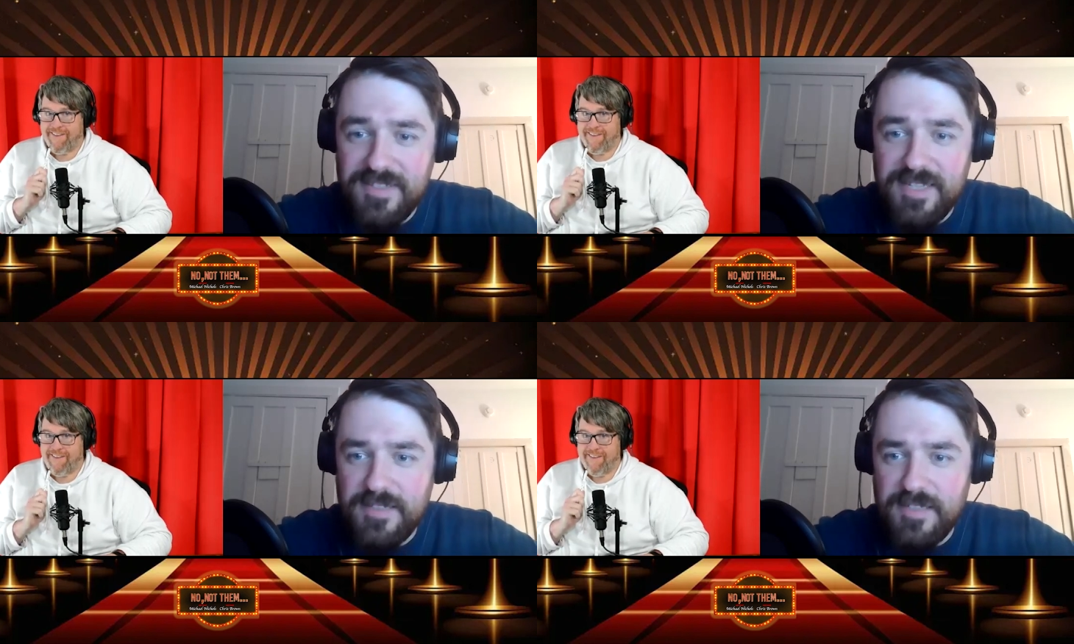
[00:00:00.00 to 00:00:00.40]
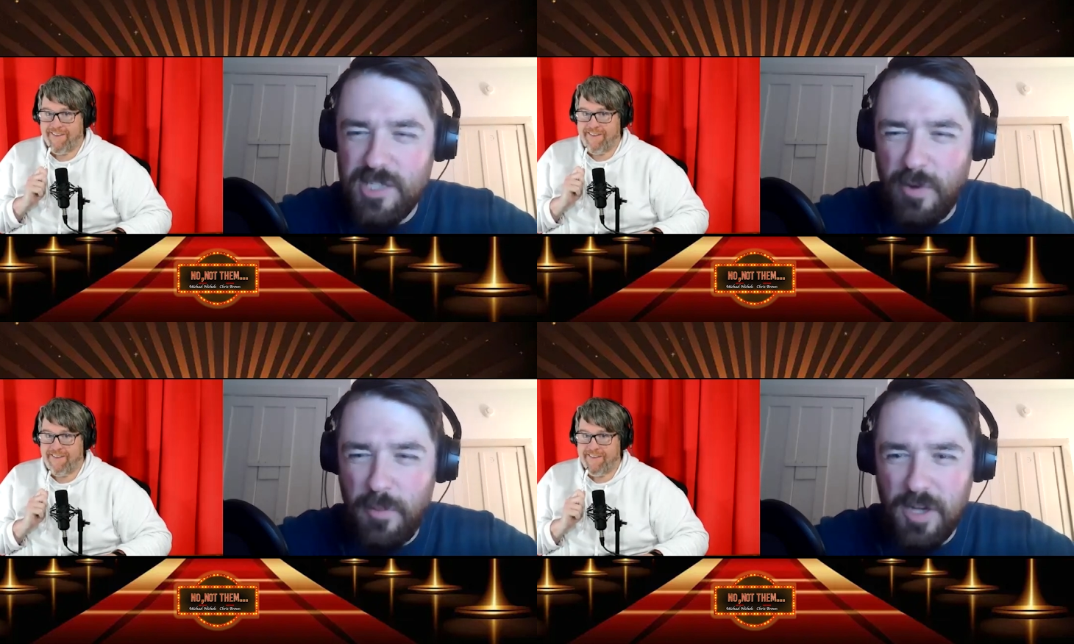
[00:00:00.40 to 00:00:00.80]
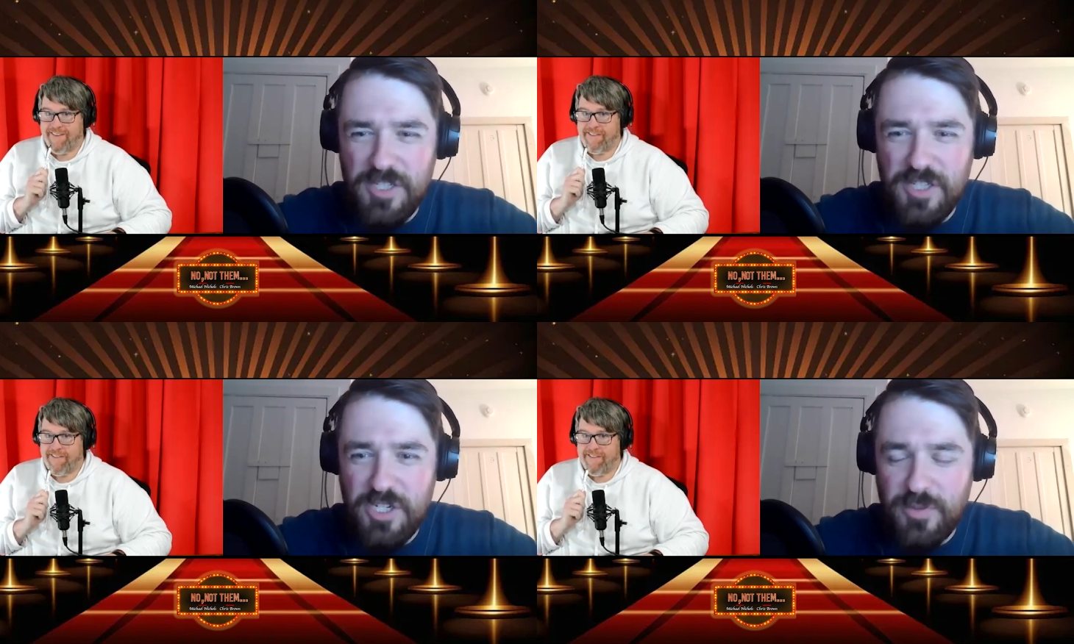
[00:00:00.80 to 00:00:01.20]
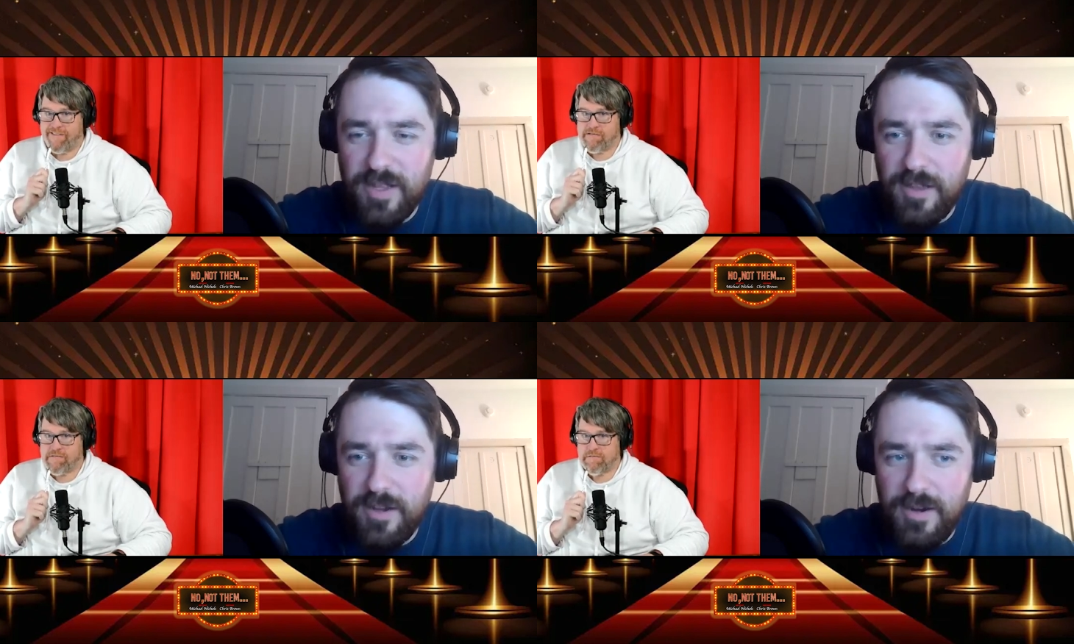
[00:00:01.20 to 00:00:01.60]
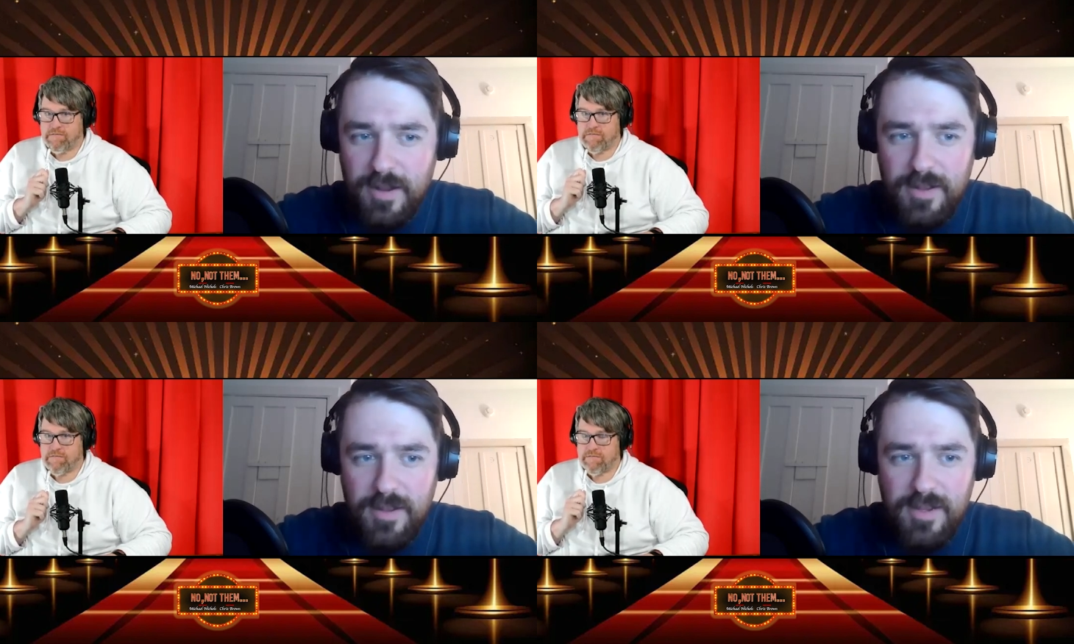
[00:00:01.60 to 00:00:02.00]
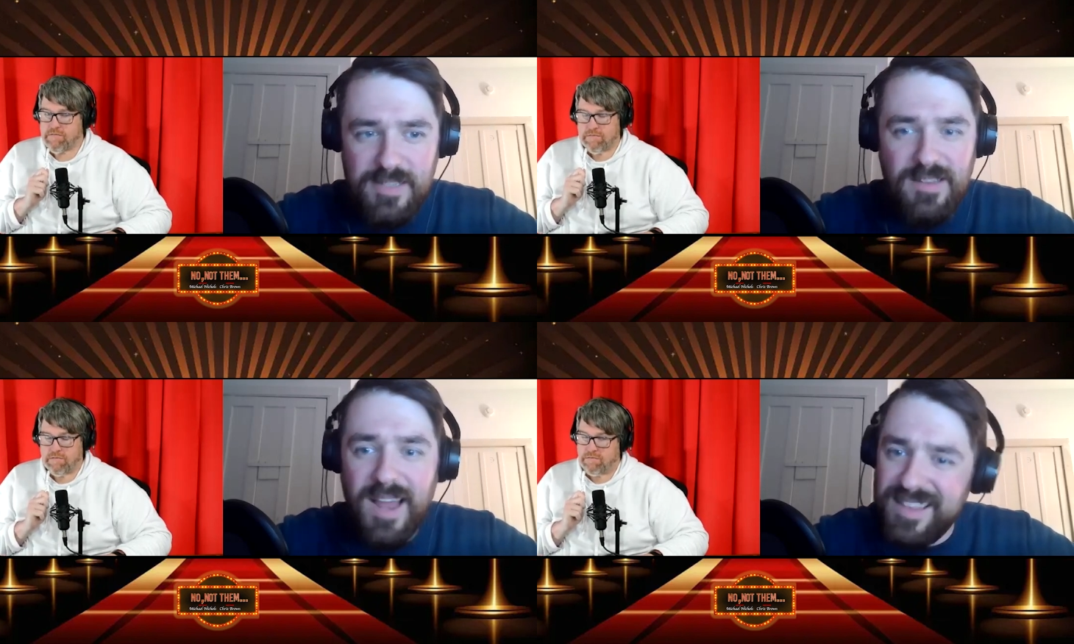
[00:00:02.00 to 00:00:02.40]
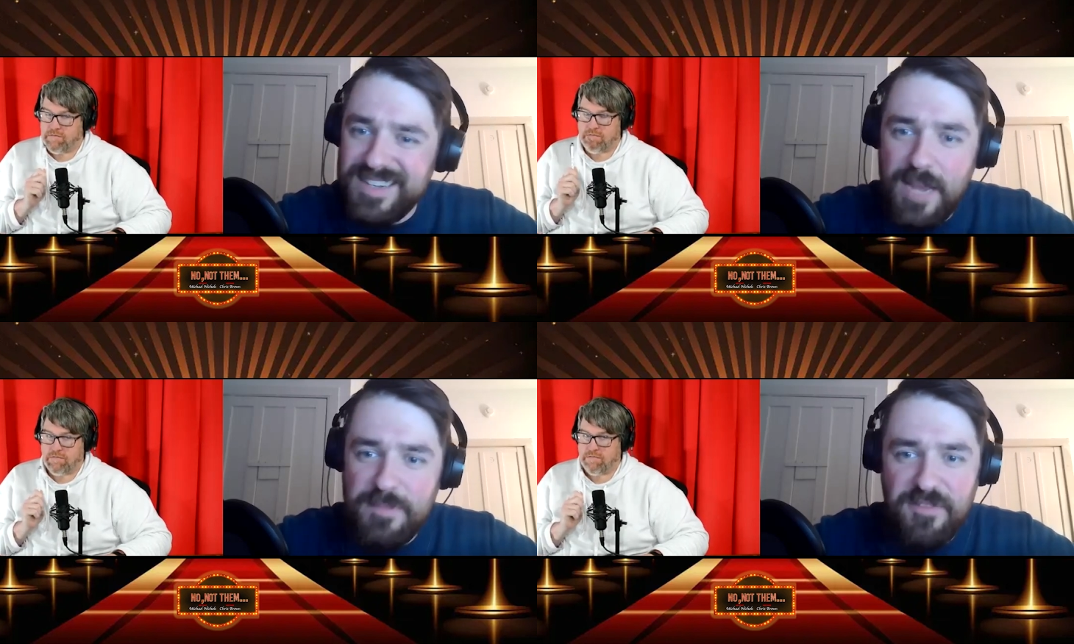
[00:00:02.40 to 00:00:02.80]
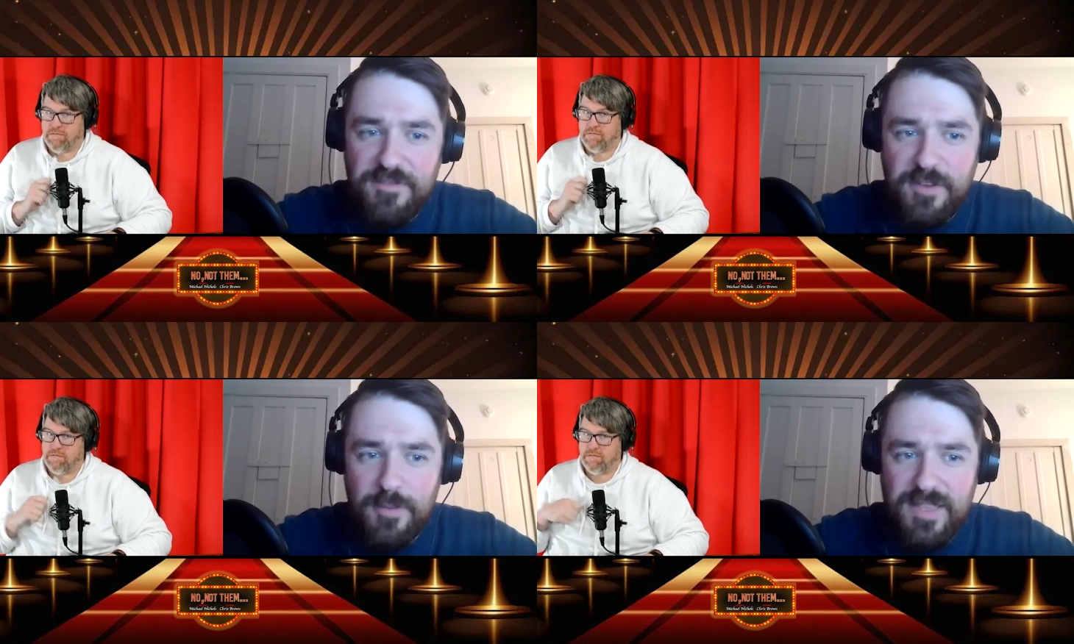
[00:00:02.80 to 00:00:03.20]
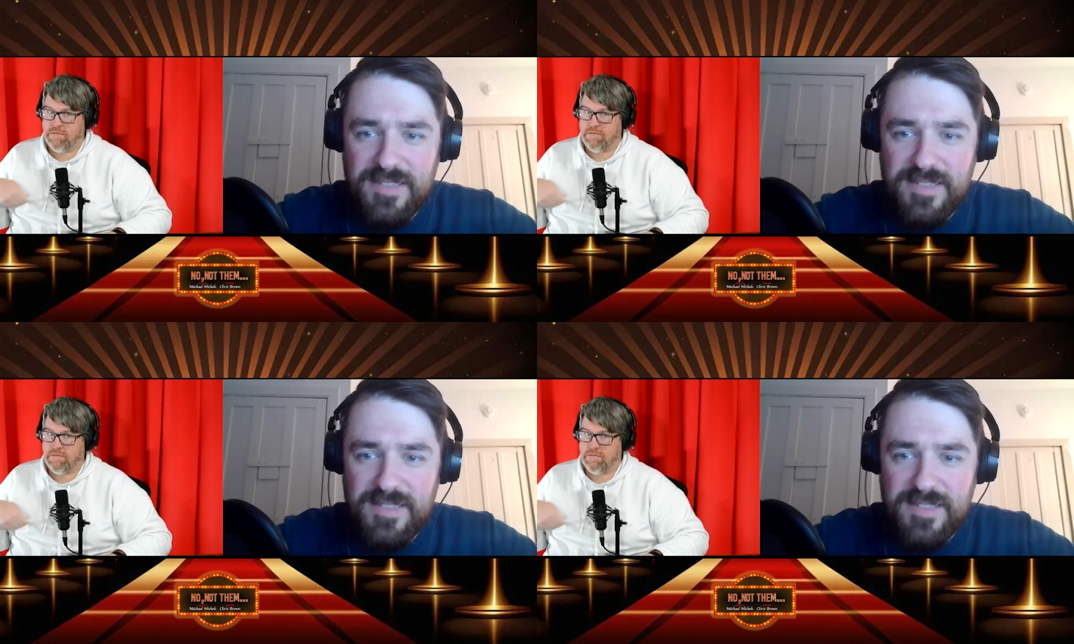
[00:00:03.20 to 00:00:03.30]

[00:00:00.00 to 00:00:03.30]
Speaker 1: Senses. So I watched the trailer because a lot of the times I feel with this